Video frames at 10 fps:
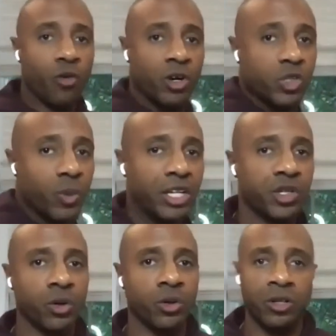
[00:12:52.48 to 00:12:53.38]
over his right
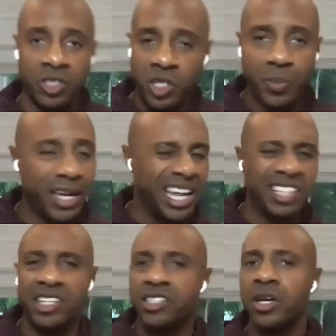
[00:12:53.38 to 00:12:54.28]
shoulder. There's a spin.
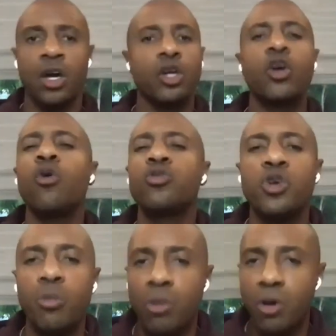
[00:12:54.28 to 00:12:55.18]
That's his go
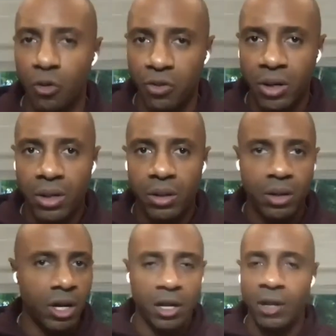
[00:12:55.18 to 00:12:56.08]
to move.
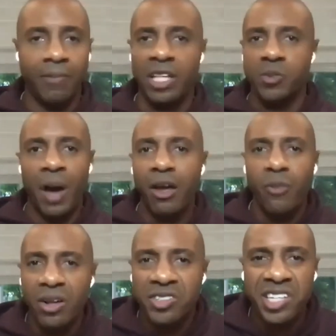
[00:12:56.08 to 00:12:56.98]
It, it's probably
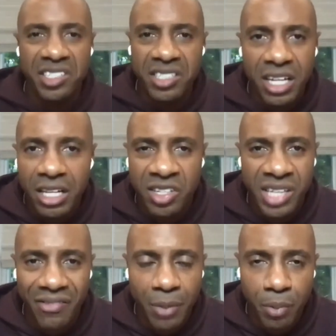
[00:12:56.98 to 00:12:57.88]
around 60 to
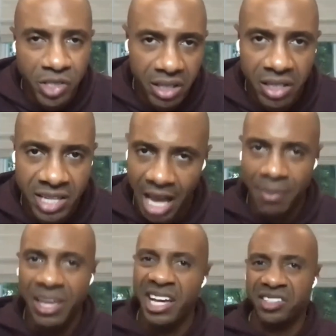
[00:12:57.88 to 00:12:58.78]
70% of the
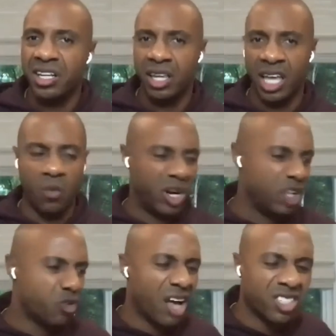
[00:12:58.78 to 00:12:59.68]
time. He gets in the lane. When
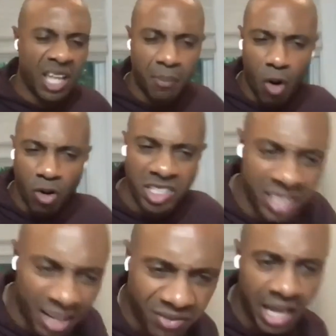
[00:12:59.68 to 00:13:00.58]
he drives that ball with
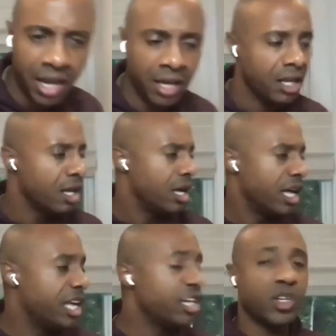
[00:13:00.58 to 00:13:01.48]
his left hand,
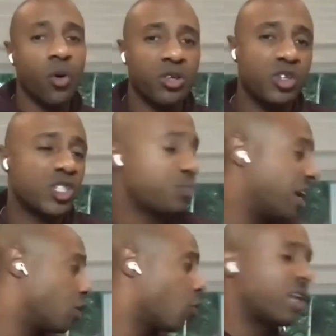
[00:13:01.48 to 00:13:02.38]
he is going to
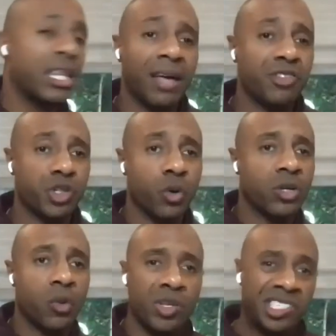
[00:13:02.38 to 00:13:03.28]
spin over that left
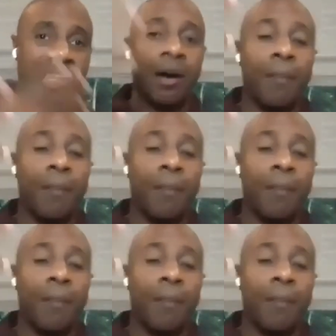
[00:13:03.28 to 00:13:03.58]
shoulder and wants to